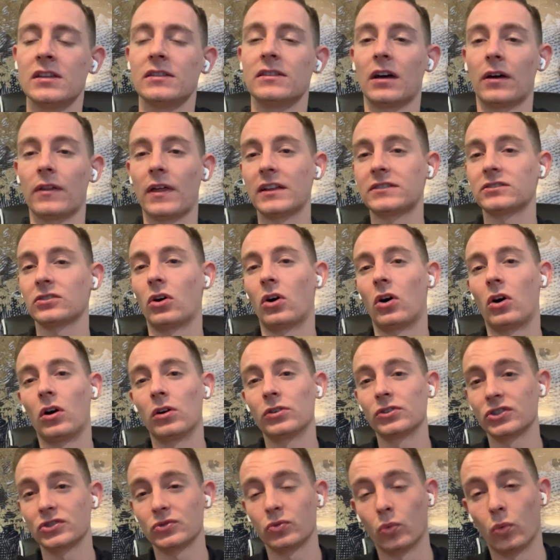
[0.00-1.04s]
Now that's
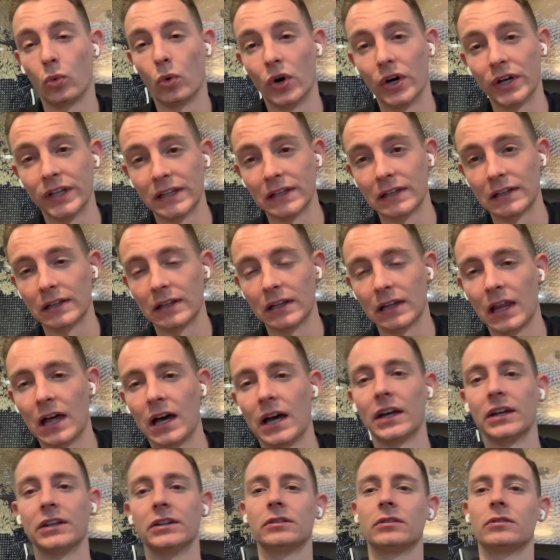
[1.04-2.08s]
all just one
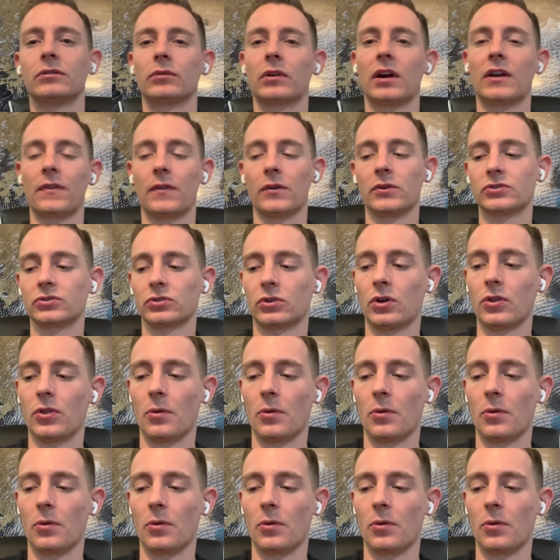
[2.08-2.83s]
line, right? Those are all the